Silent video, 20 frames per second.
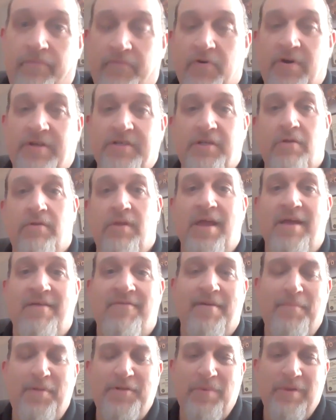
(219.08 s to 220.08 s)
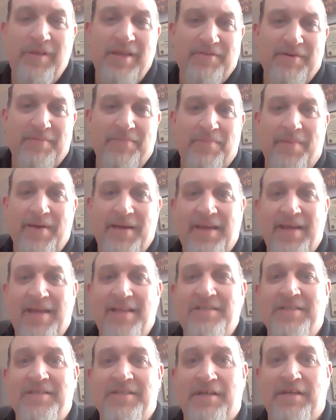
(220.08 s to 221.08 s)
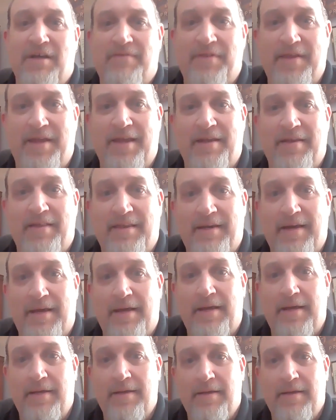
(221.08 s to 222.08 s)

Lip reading: the rest of their life. And plus, I'm going to leave something for my kids and stuff at the end of the day.